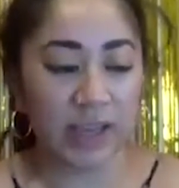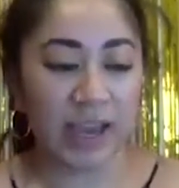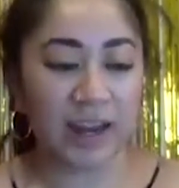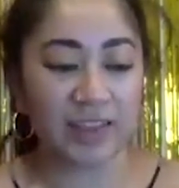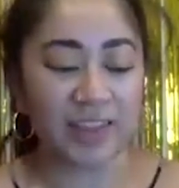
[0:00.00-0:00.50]

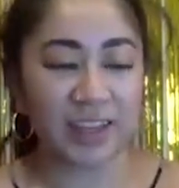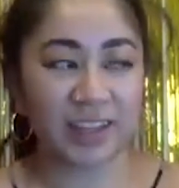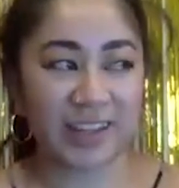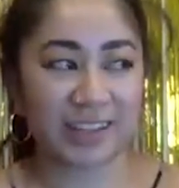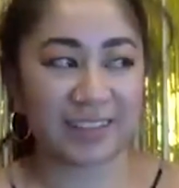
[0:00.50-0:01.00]
And I think
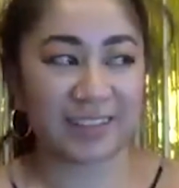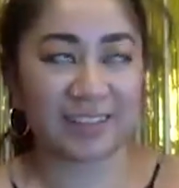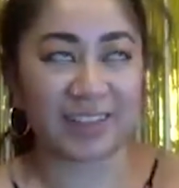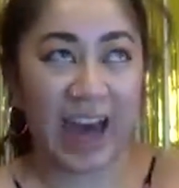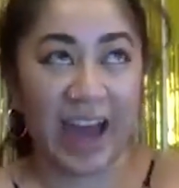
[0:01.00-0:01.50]
like
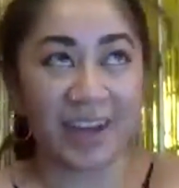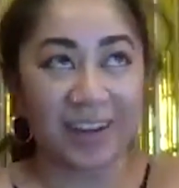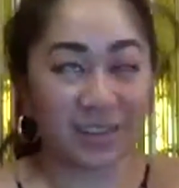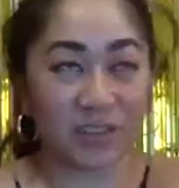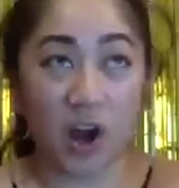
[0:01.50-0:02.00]
that,
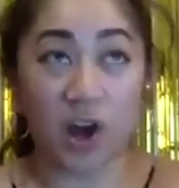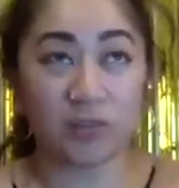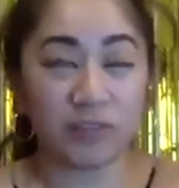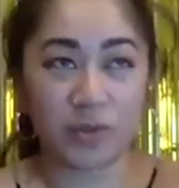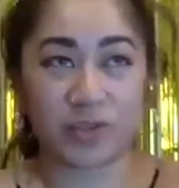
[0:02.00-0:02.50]

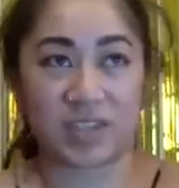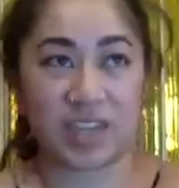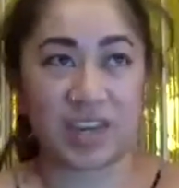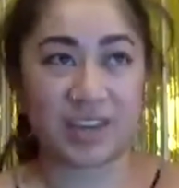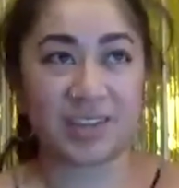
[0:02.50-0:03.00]
all of those
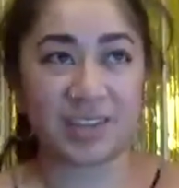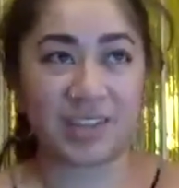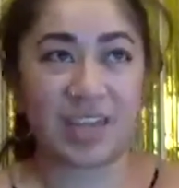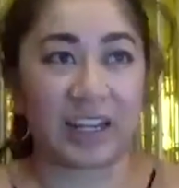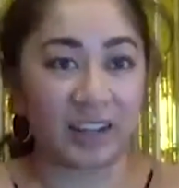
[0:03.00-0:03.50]
things,
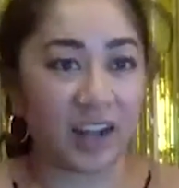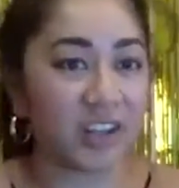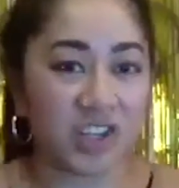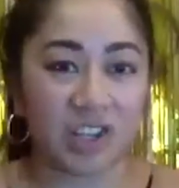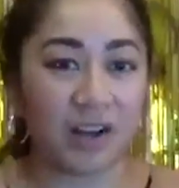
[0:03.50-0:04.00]

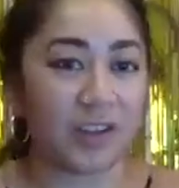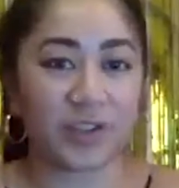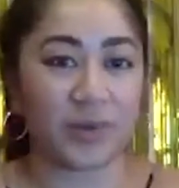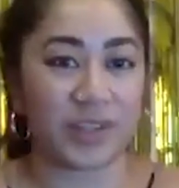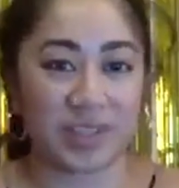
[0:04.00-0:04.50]
technology
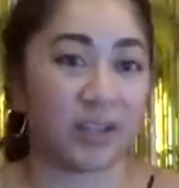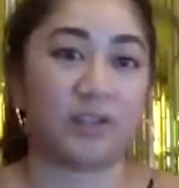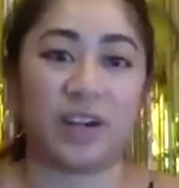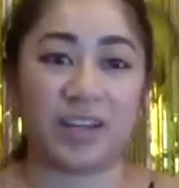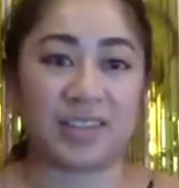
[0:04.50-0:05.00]
also
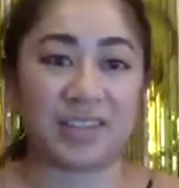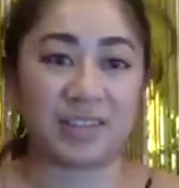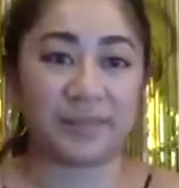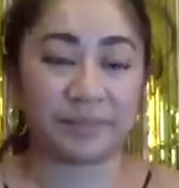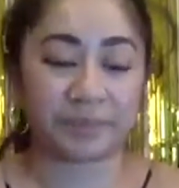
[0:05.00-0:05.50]

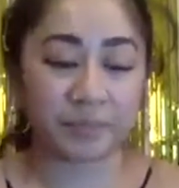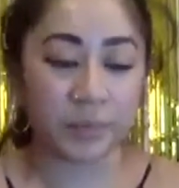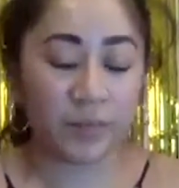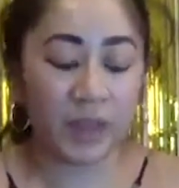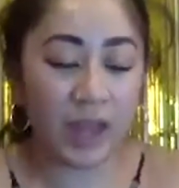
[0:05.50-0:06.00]
accelerates.
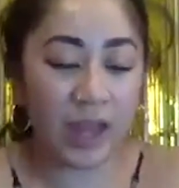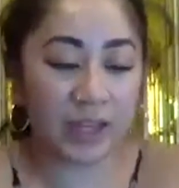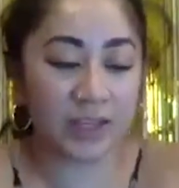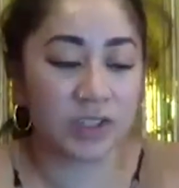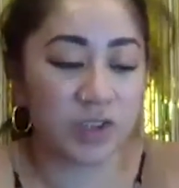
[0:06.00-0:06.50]

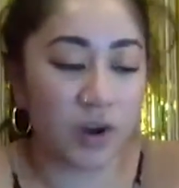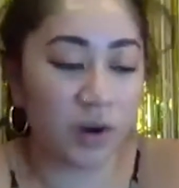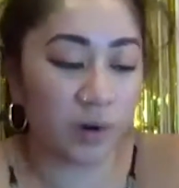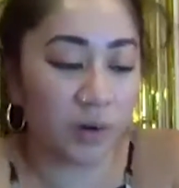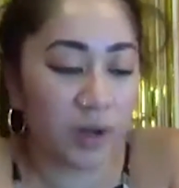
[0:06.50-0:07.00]
And
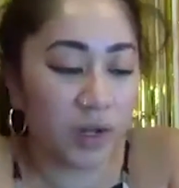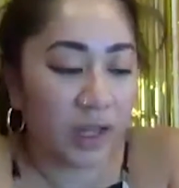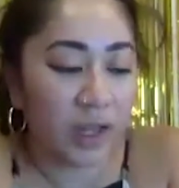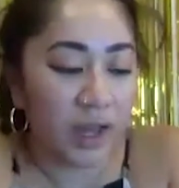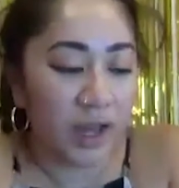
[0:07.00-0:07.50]
so
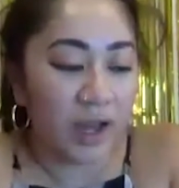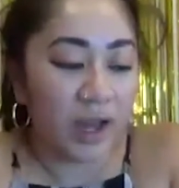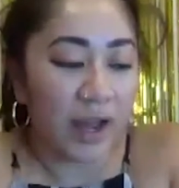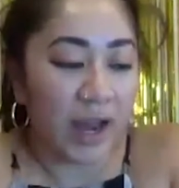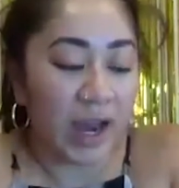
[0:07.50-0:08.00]

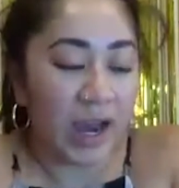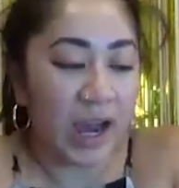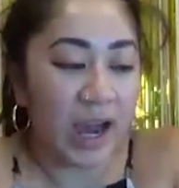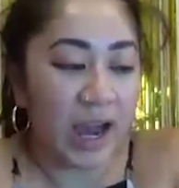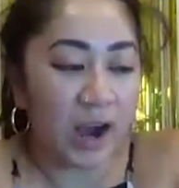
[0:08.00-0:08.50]

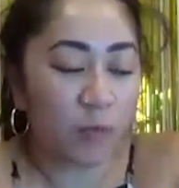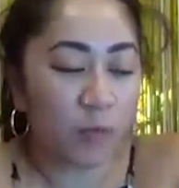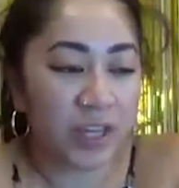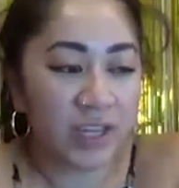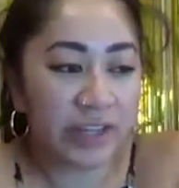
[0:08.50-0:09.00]

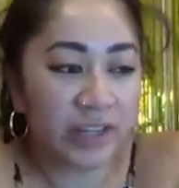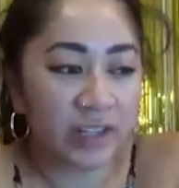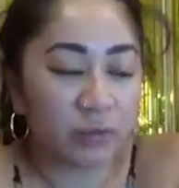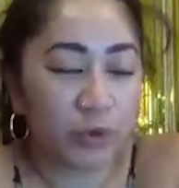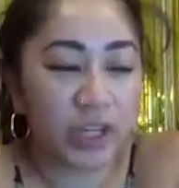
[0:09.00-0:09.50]

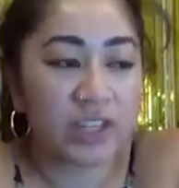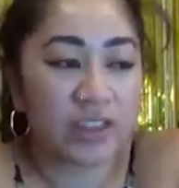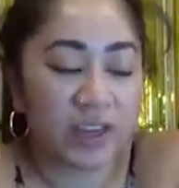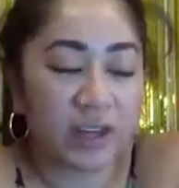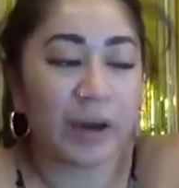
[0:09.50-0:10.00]
we
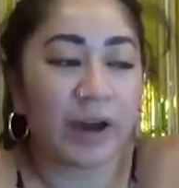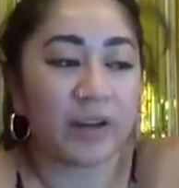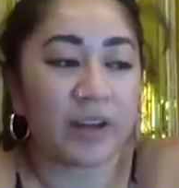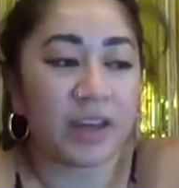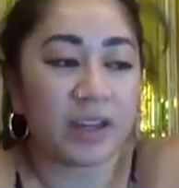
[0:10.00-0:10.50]
think about
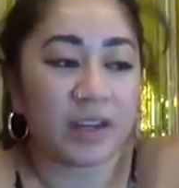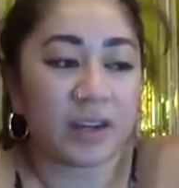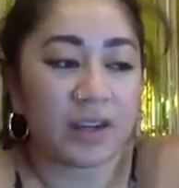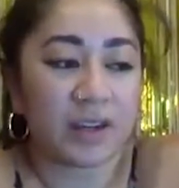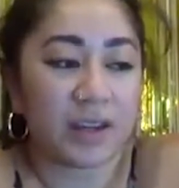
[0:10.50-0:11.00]
it,
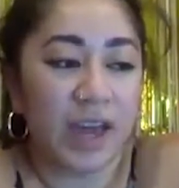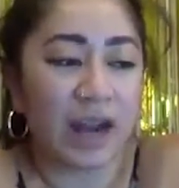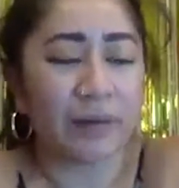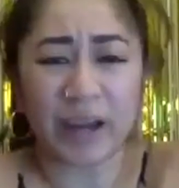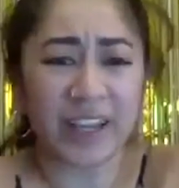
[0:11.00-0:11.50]

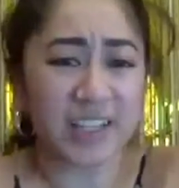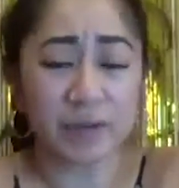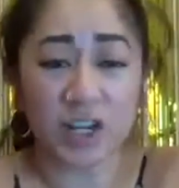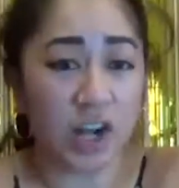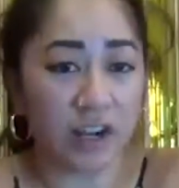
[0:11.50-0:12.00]
and I guess I'm
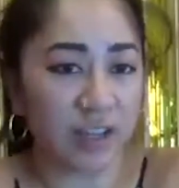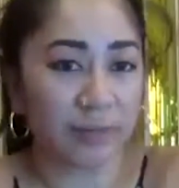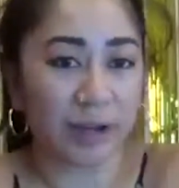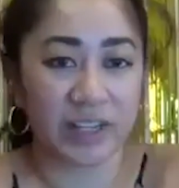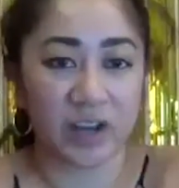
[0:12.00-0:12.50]
not talking
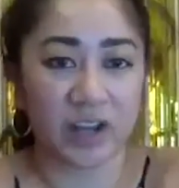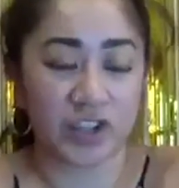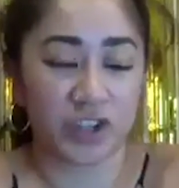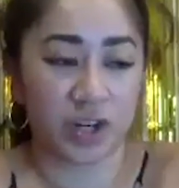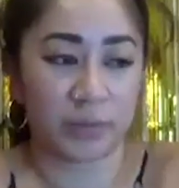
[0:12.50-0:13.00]
about technology
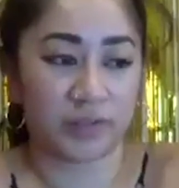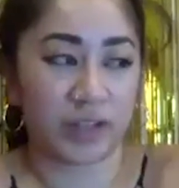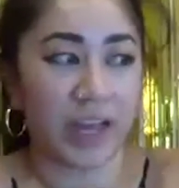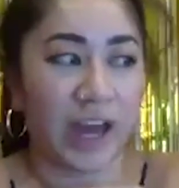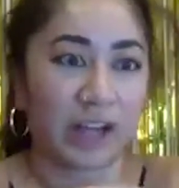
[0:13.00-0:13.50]
in terms of
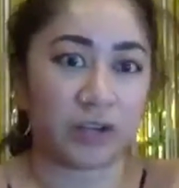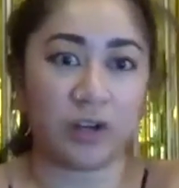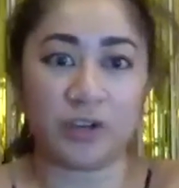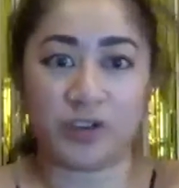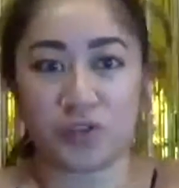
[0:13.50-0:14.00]
like
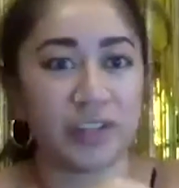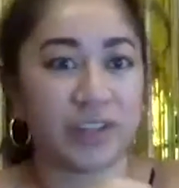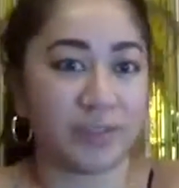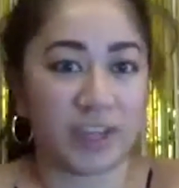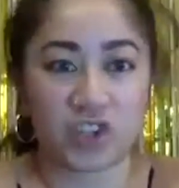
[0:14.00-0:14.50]
agricultural
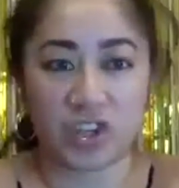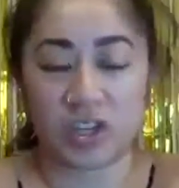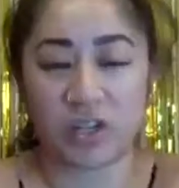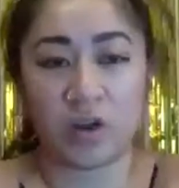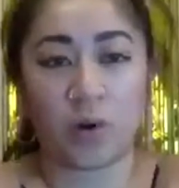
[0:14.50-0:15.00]

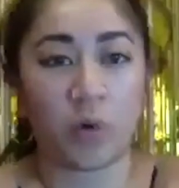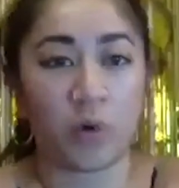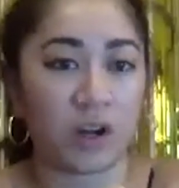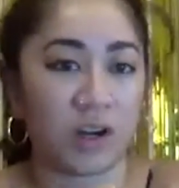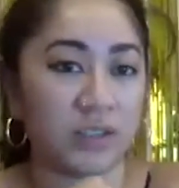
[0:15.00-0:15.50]
innovation
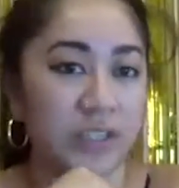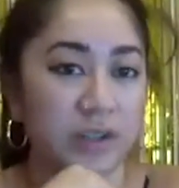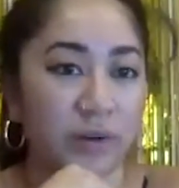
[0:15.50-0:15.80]
or,